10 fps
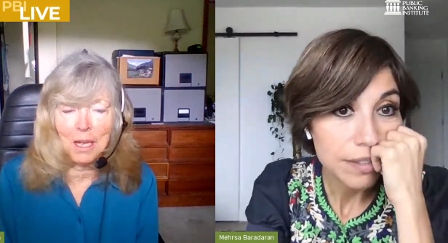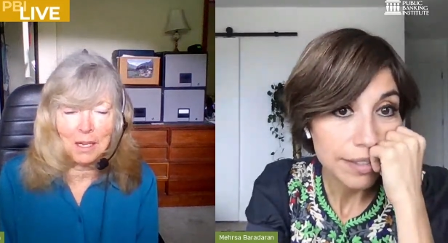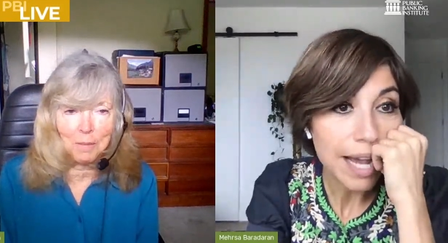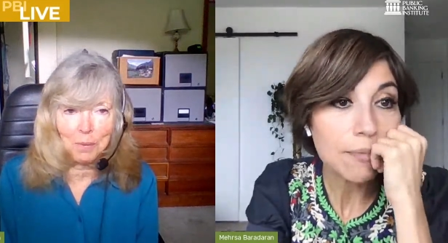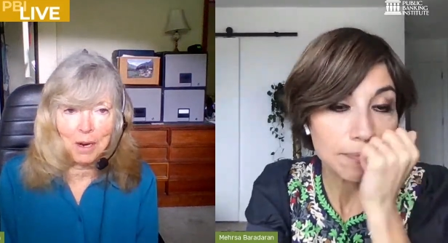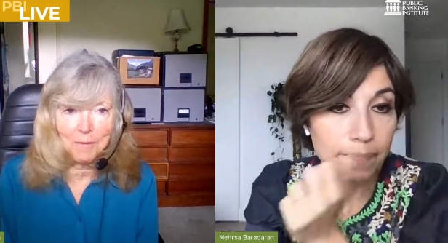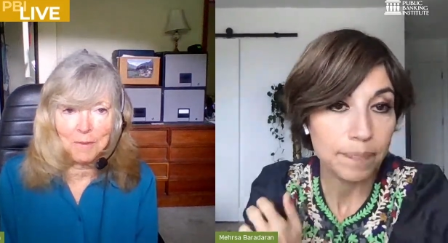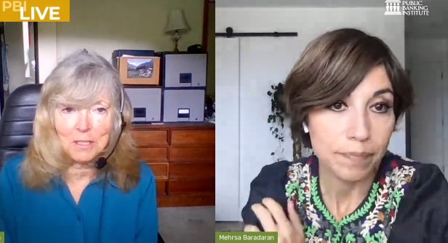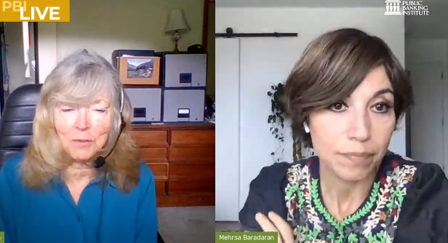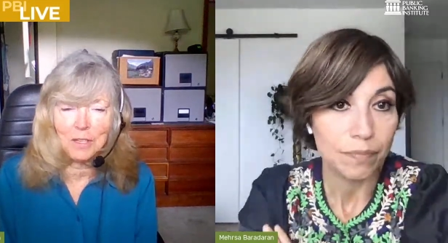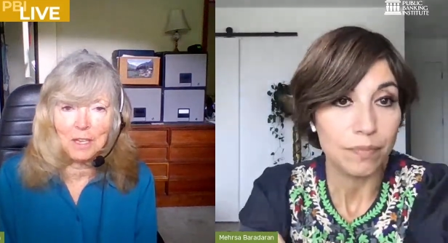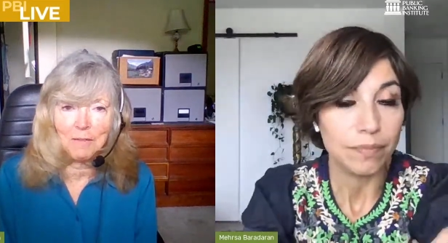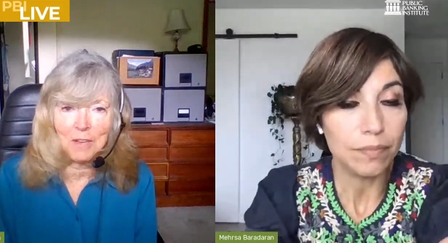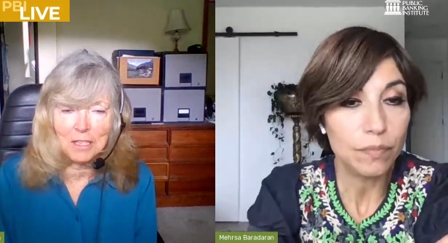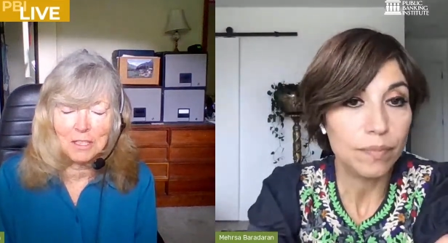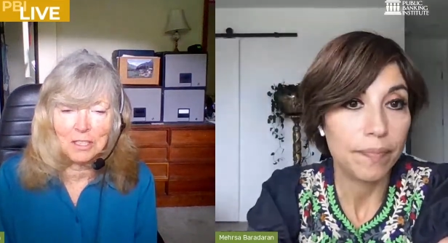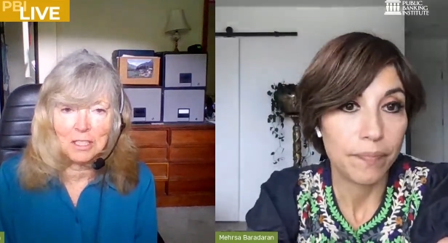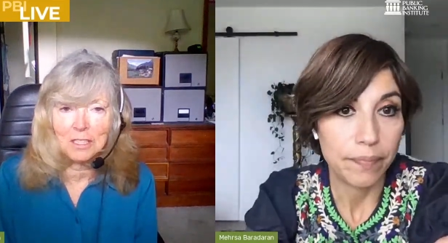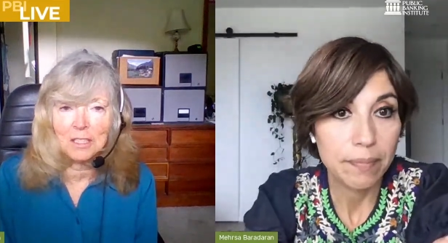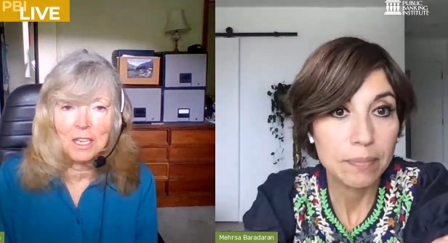Speaker 1: making profits for the mm-hmm.
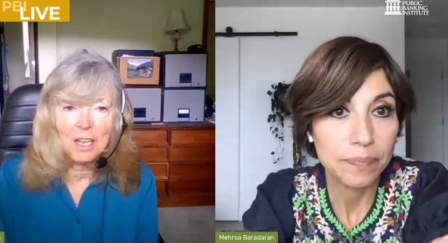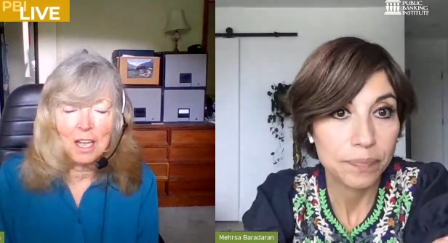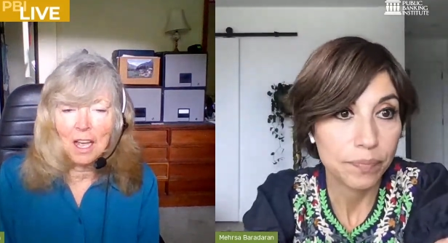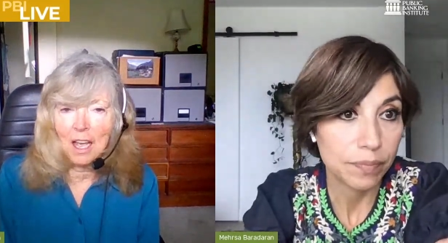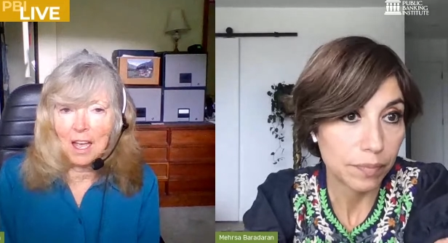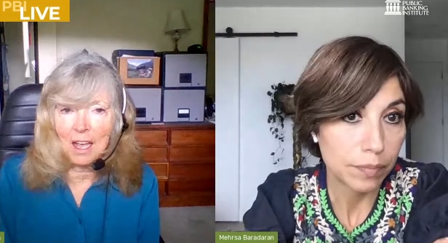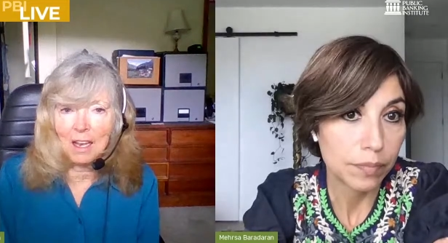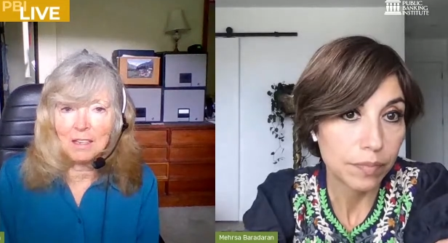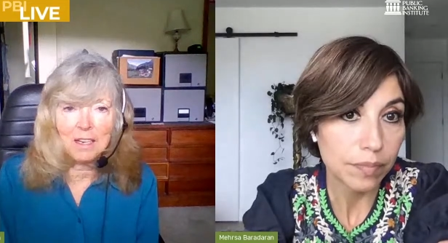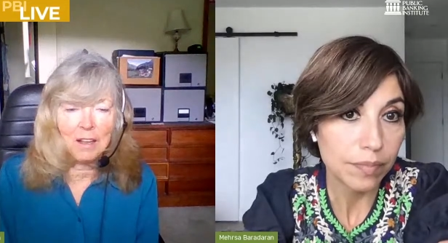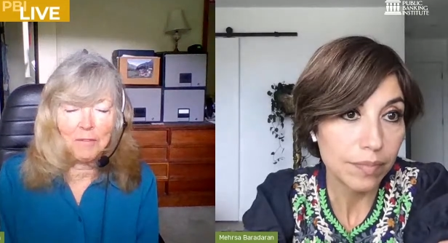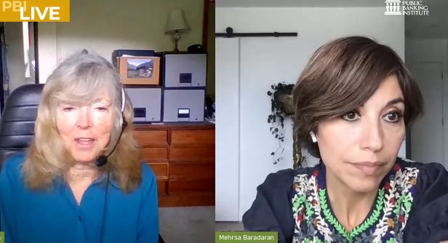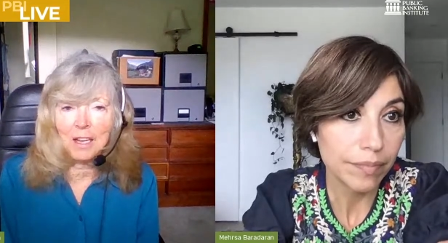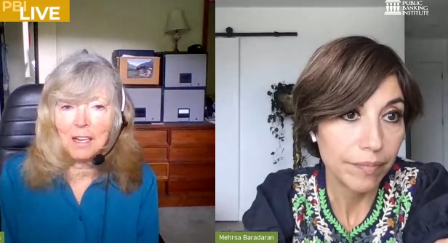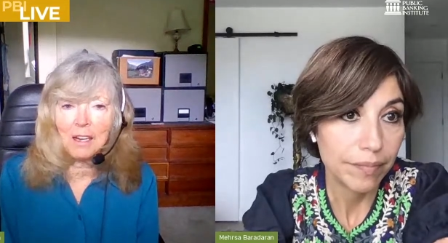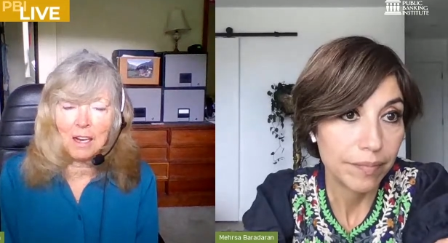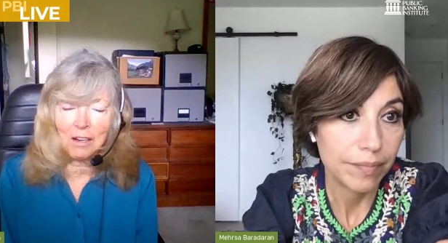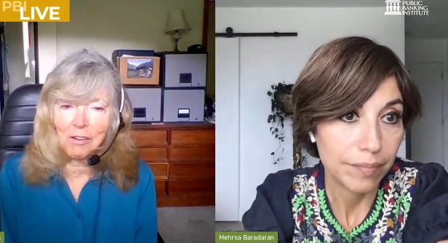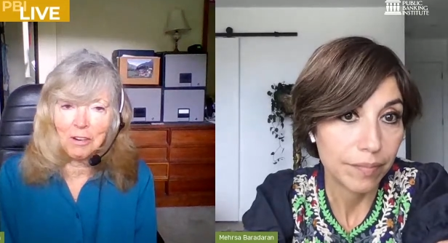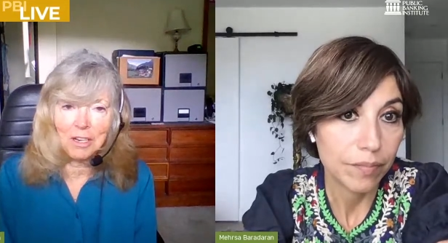investors and if they can
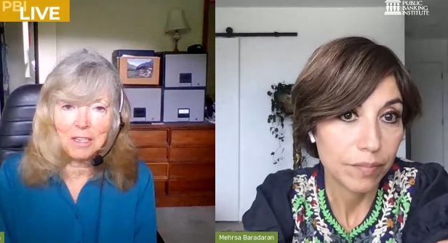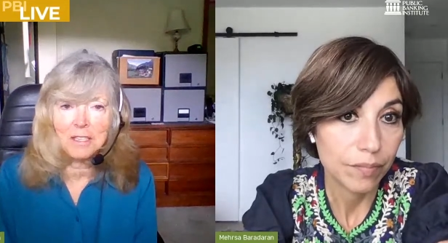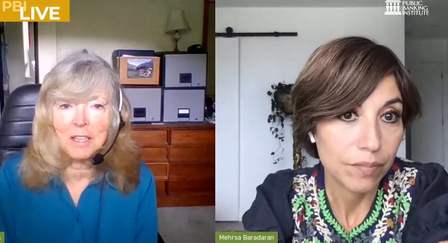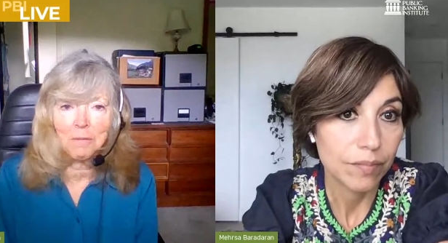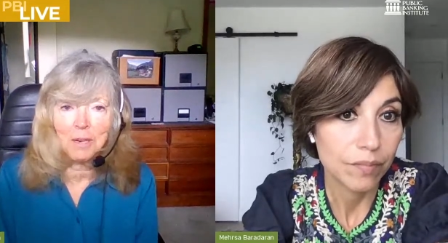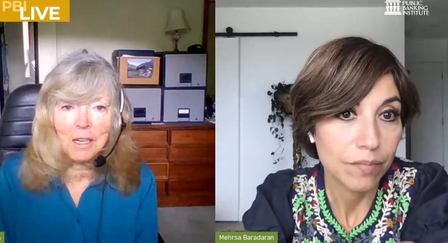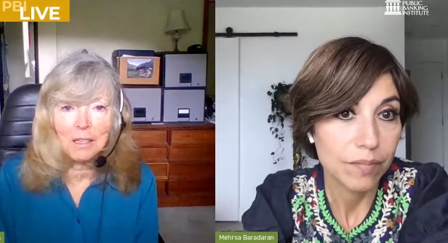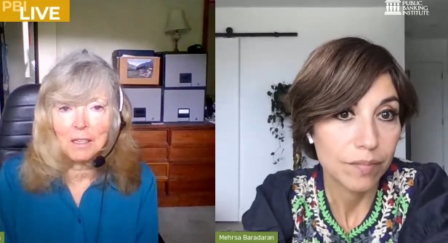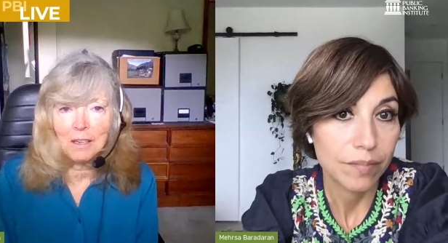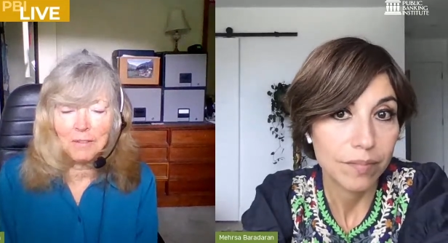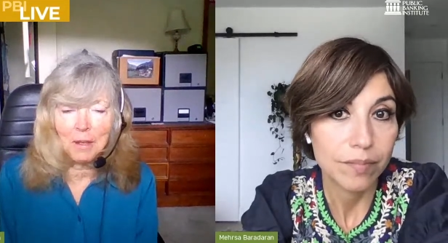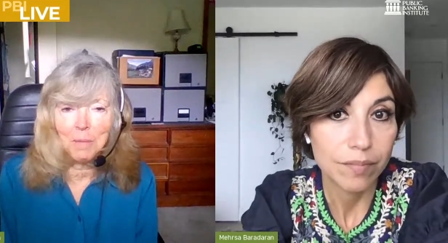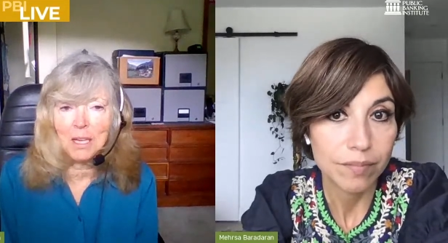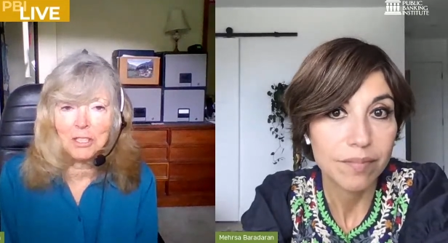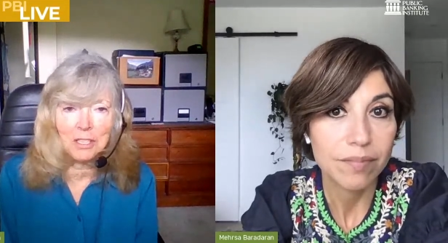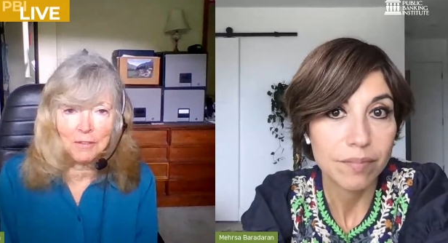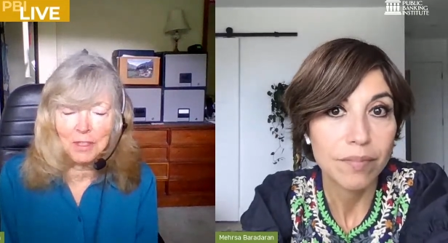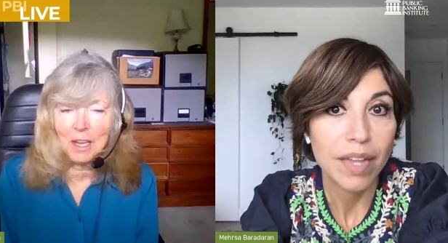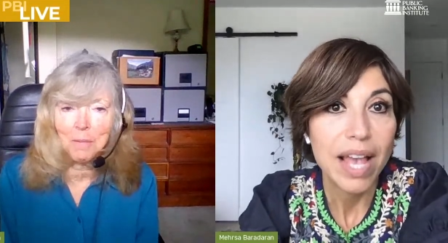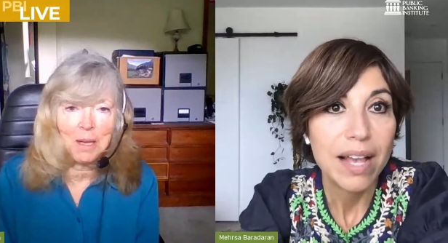cut corners they will and if they make
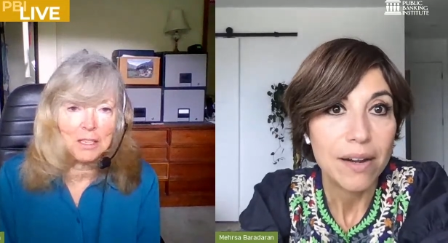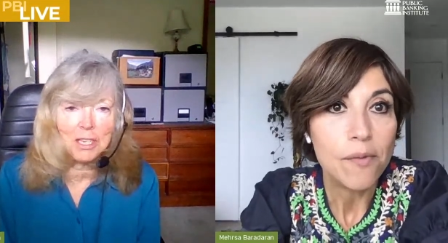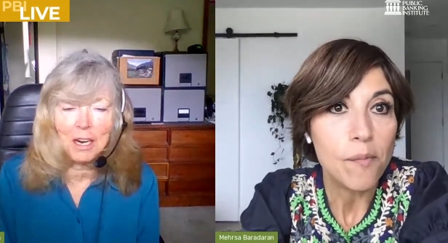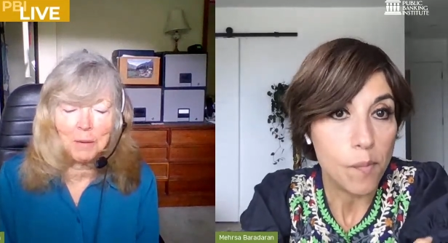if they can make mm-hmm.